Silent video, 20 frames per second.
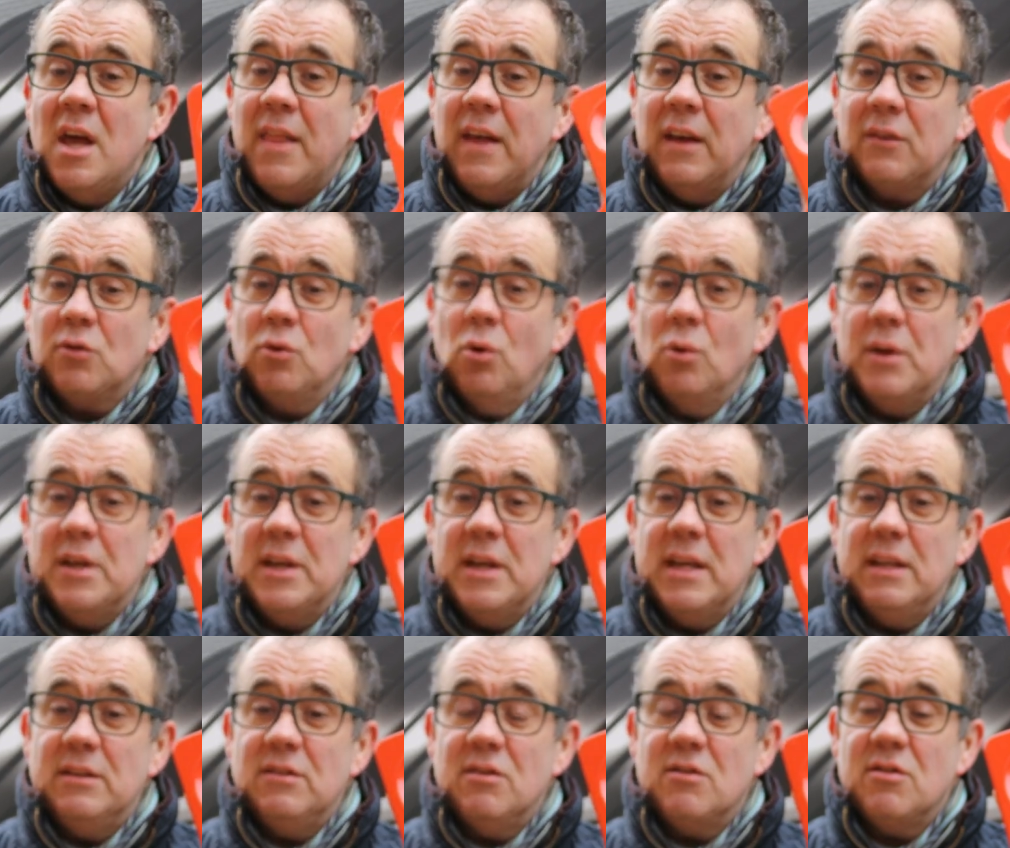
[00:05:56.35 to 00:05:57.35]
that's all you
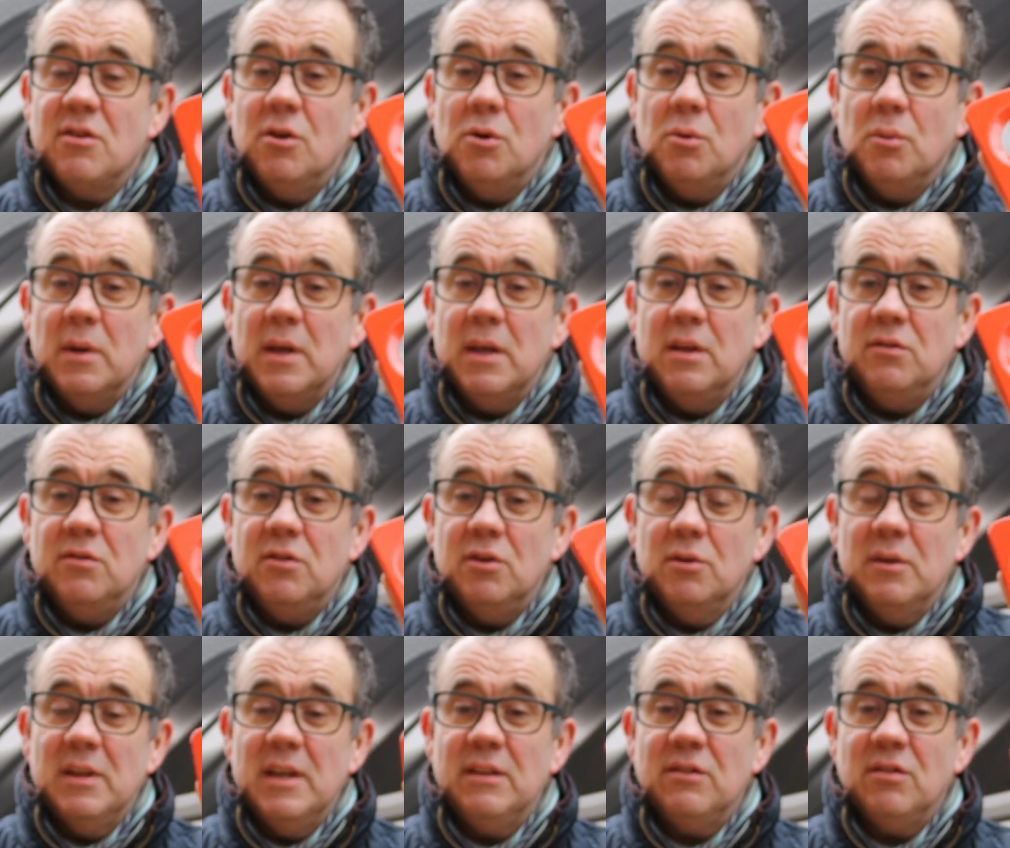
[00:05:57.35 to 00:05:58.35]
need to do is
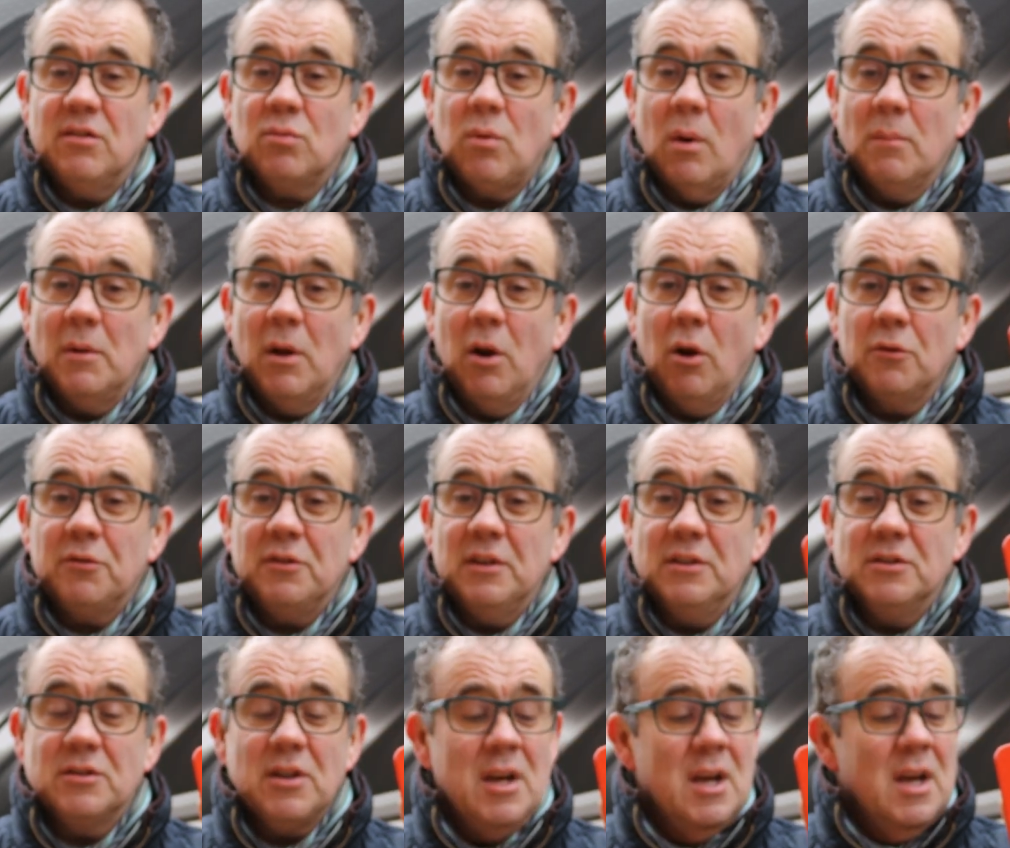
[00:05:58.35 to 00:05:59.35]
you need to swap the
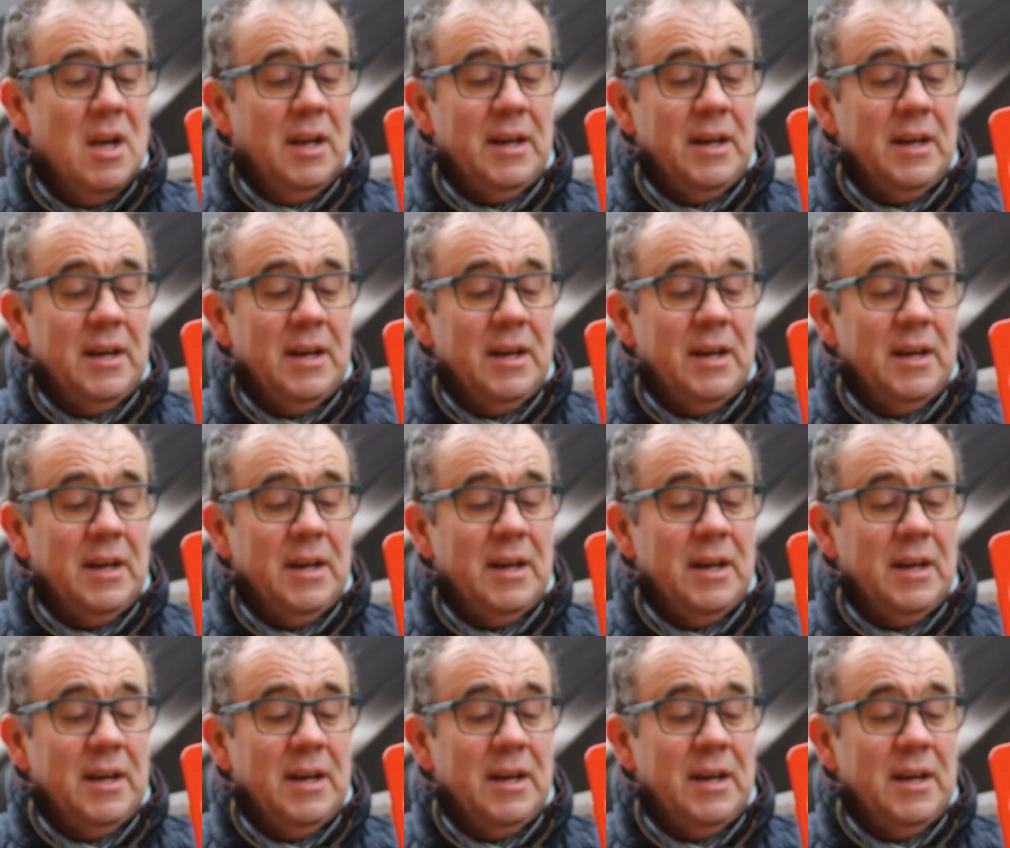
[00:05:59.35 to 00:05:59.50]
lozenge.